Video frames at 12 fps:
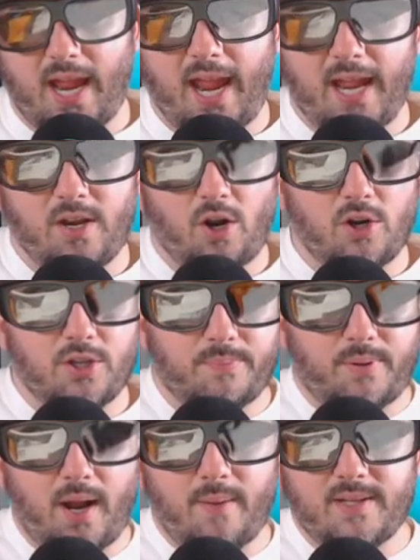and heard the
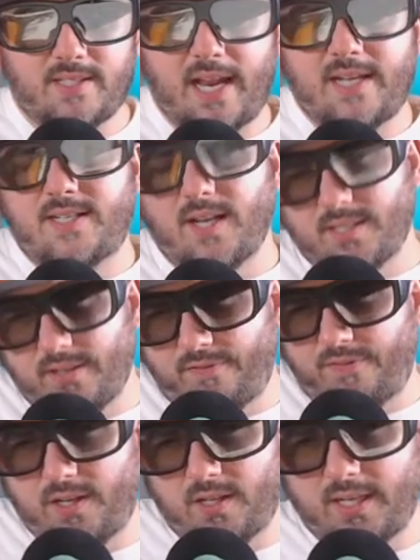promise and doesn't
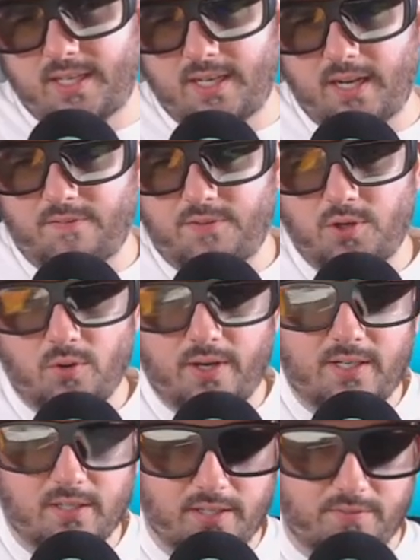feel like Nick Fury
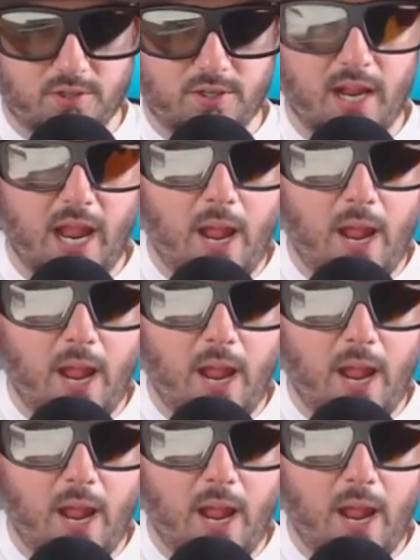delivered,